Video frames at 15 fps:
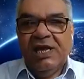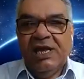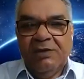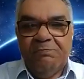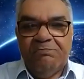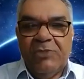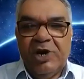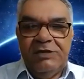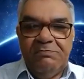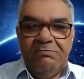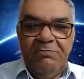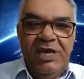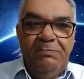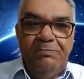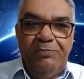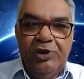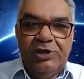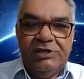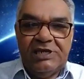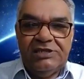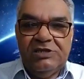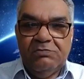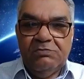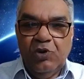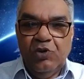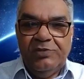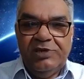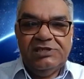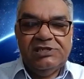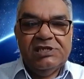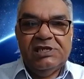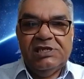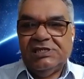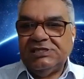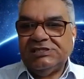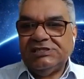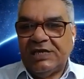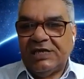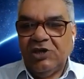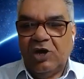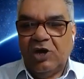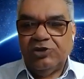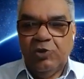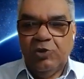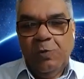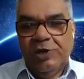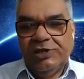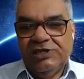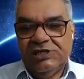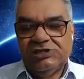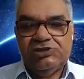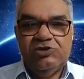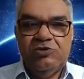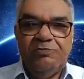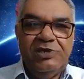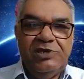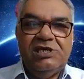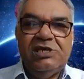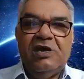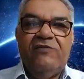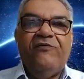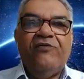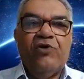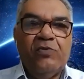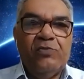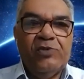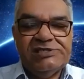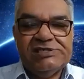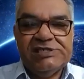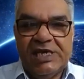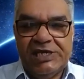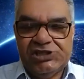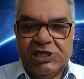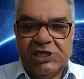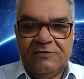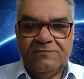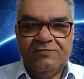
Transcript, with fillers: my main point at the moment is that I don't want this to be a formal session.